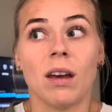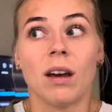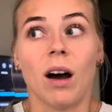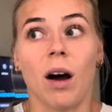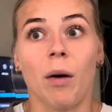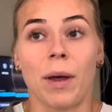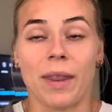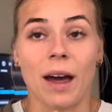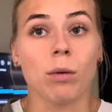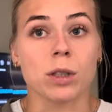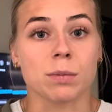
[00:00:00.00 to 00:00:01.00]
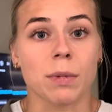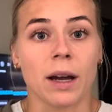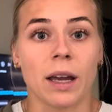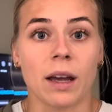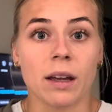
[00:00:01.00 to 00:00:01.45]
And that was
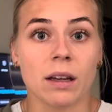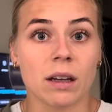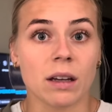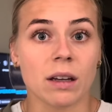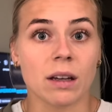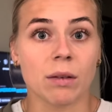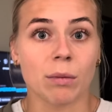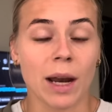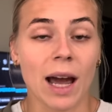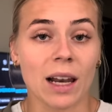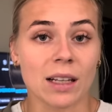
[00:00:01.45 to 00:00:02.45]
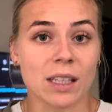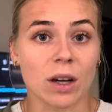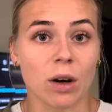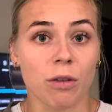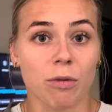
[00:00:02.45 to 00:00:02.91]
my reality
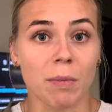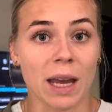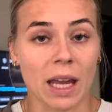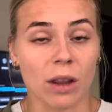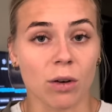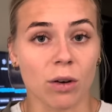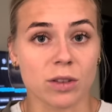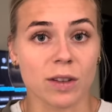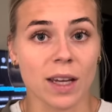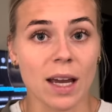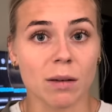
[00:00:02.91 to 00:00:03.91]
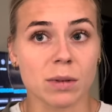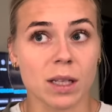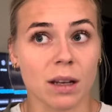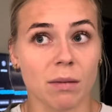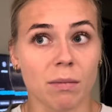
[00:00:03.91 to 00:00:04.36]
of making the CrossFit Games
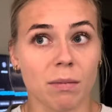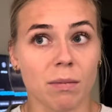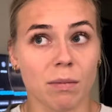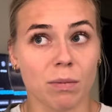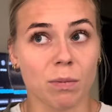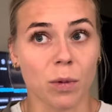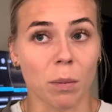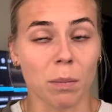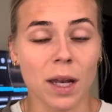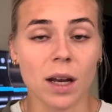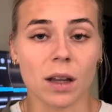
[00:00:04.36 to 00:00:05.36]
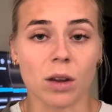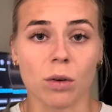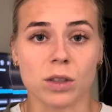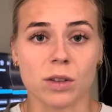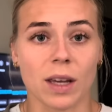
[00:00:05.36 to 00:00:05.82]
and competing at the
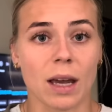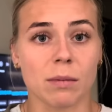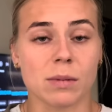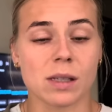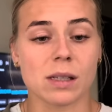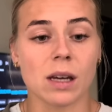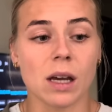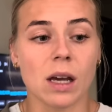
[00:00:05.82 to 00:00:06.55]
CrossFit Games,